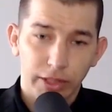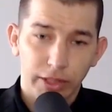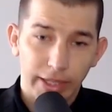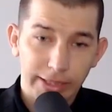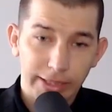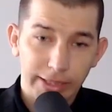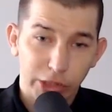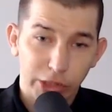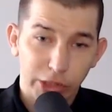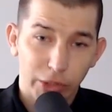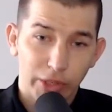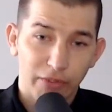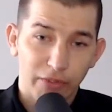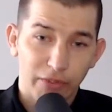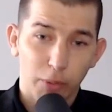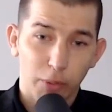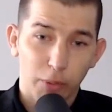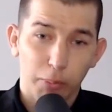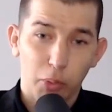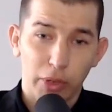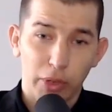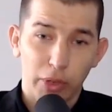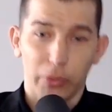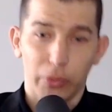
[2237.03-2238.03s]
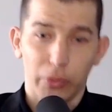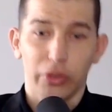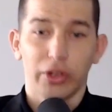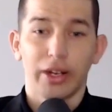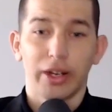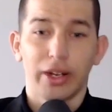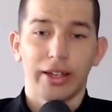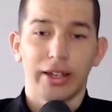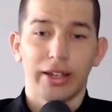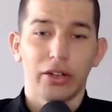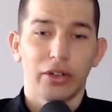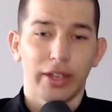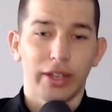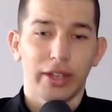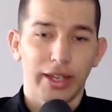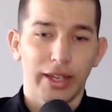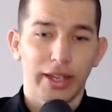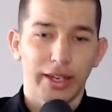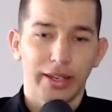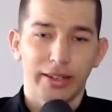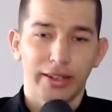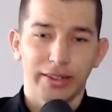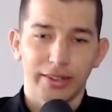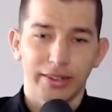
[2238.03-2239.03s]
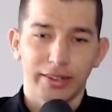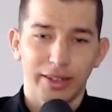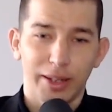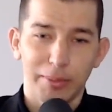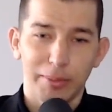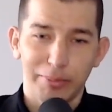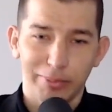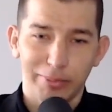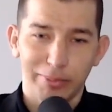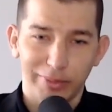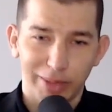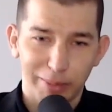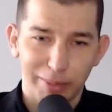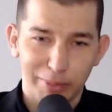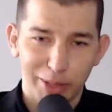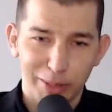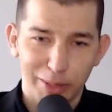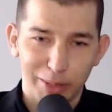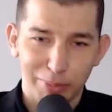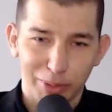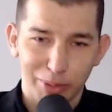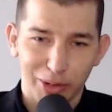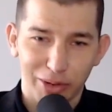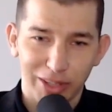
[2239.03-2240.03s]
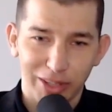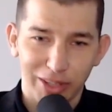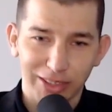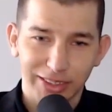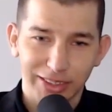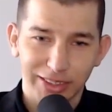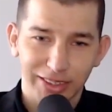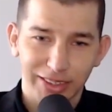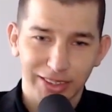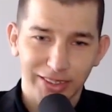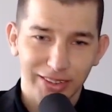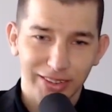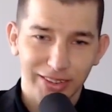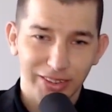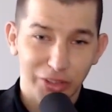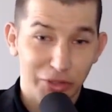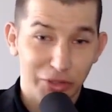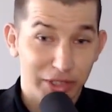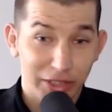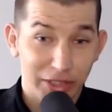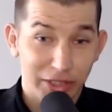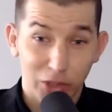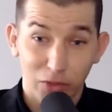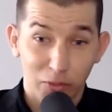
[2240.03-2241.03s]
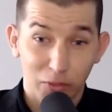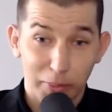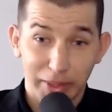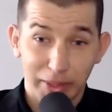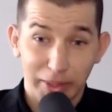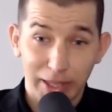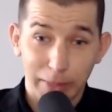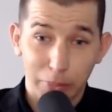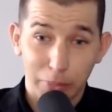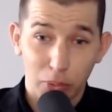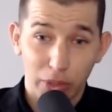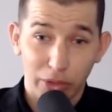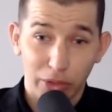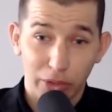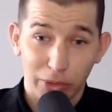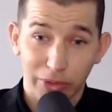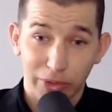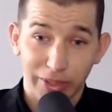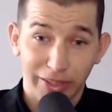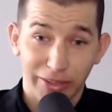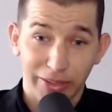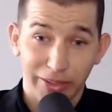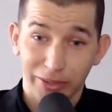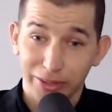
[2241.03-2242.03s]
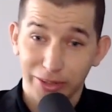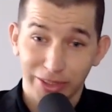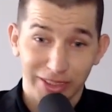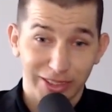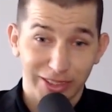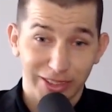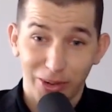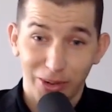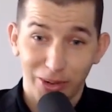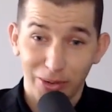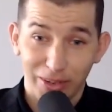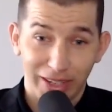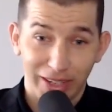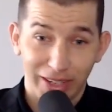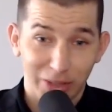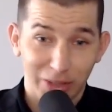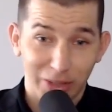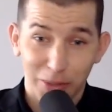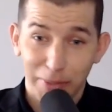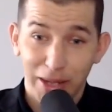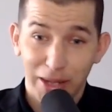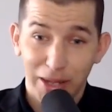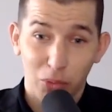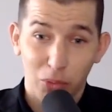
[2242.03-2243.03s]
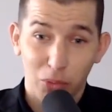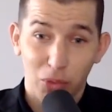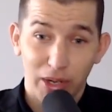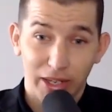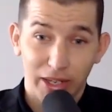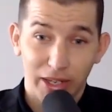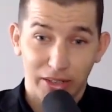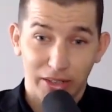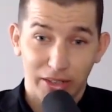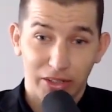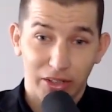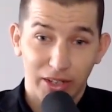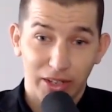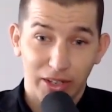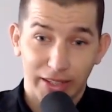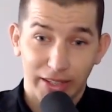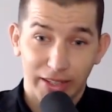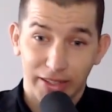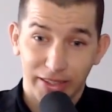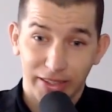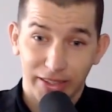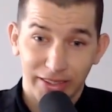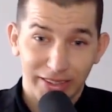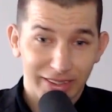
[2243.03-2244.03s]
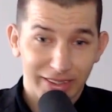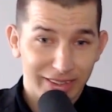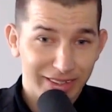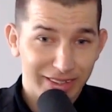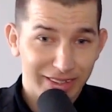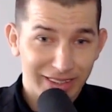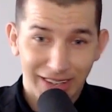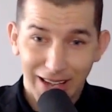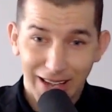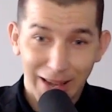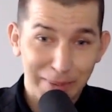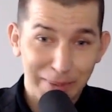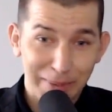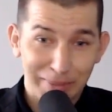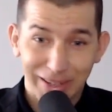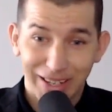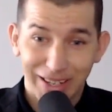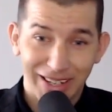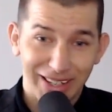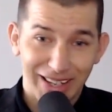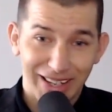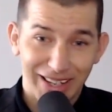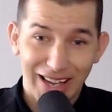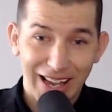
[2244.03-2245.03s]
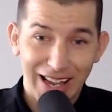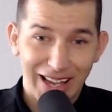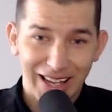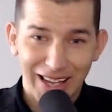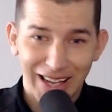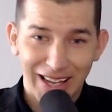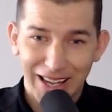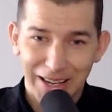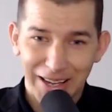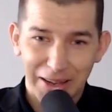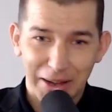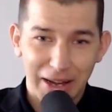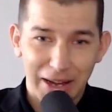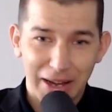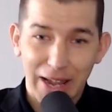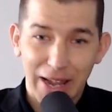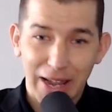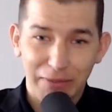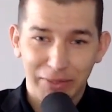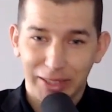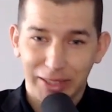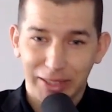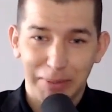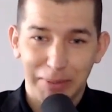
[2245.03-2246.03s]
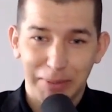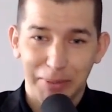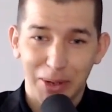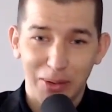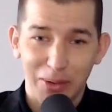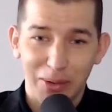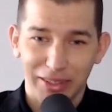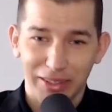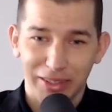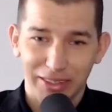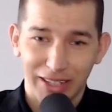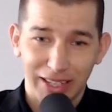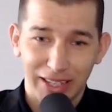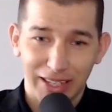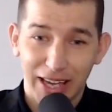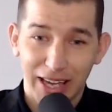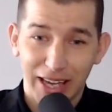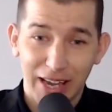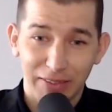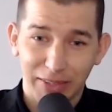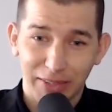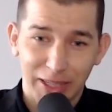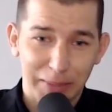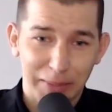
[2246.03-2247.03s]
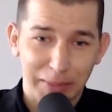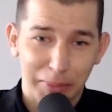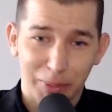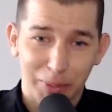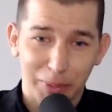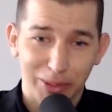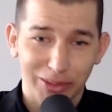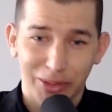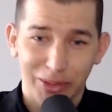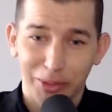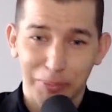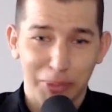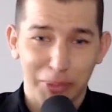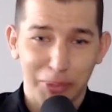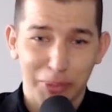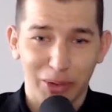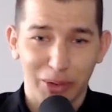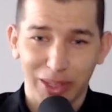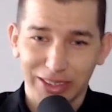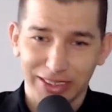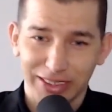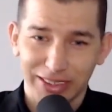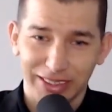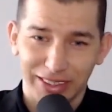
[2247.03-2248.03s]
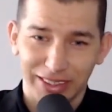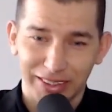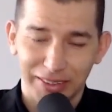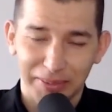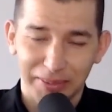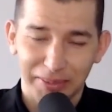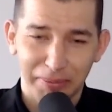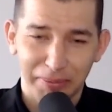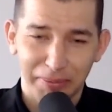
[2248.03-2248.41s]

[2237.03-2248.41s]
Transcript: is there ever a point where you're like, okay, I'm I'm done progressing? You think there will be that point where you think you're just all like, no matter what, you're like. I mean, when I'm, I'm gonna, dead, sure. I, I have to keep going. Like, I have to keep pro- progressing.